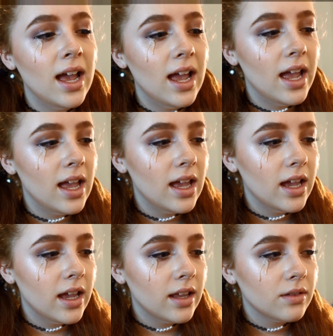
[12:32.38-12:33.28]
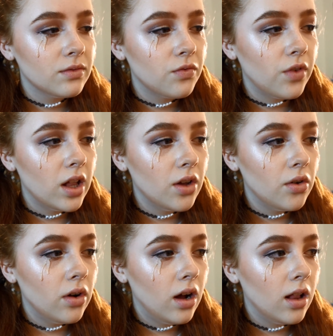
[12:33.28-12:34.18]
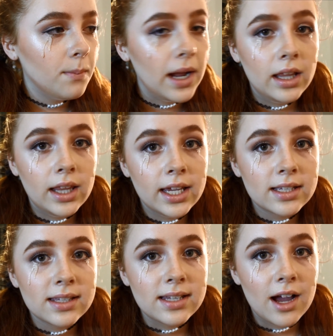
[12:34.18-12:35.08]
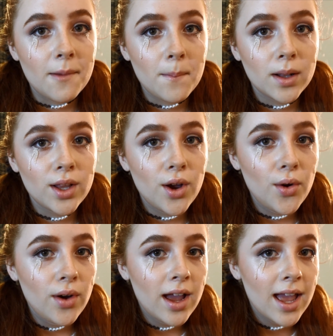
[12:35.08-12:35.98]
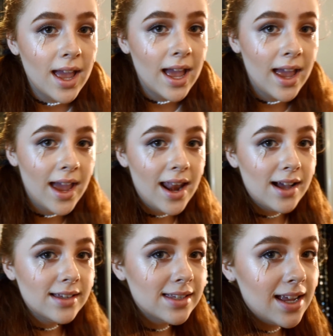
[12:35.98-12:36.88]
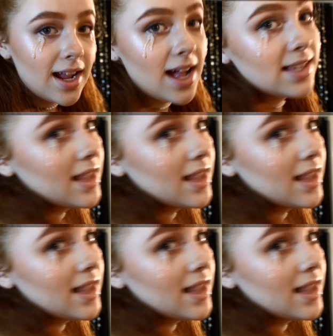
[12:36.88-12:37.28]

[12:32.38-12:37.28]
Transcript: And follow all my links down below. I'll see you guys